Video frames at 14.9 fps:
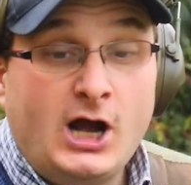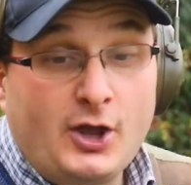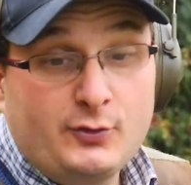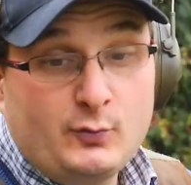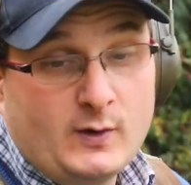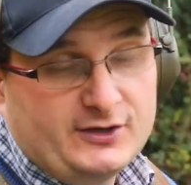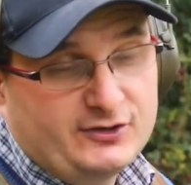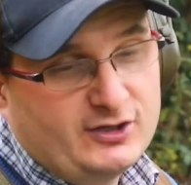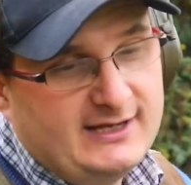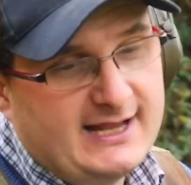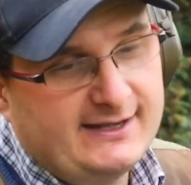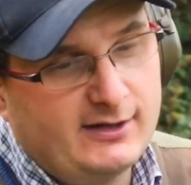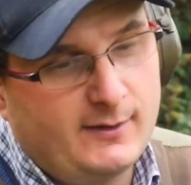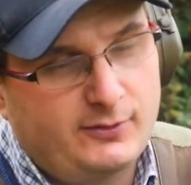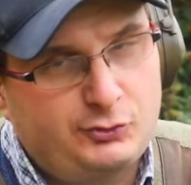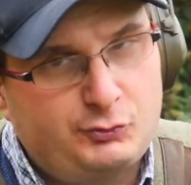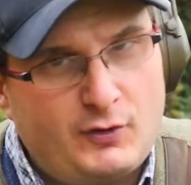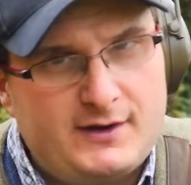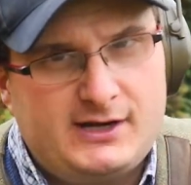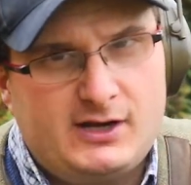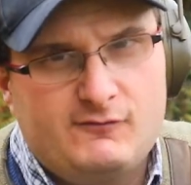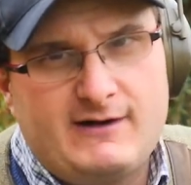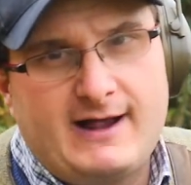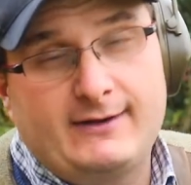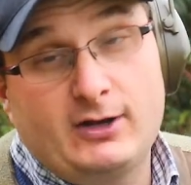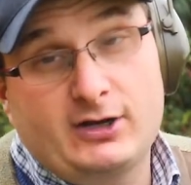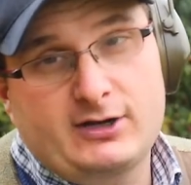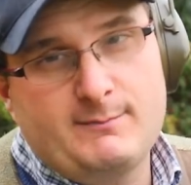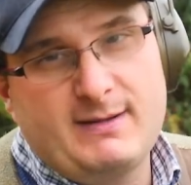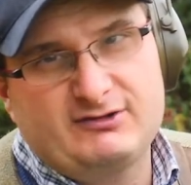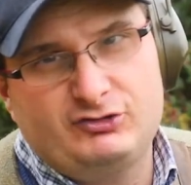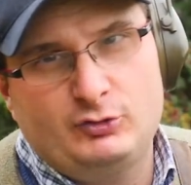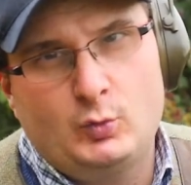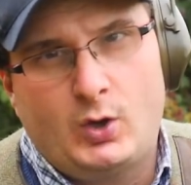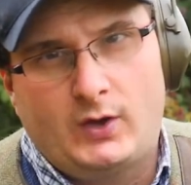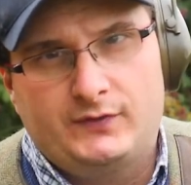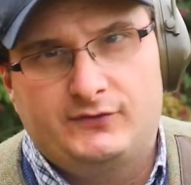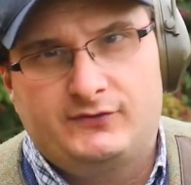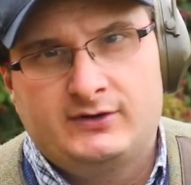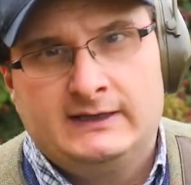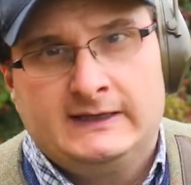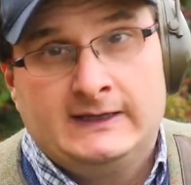Otherwise, you'll end up throwing it around like a magic wand.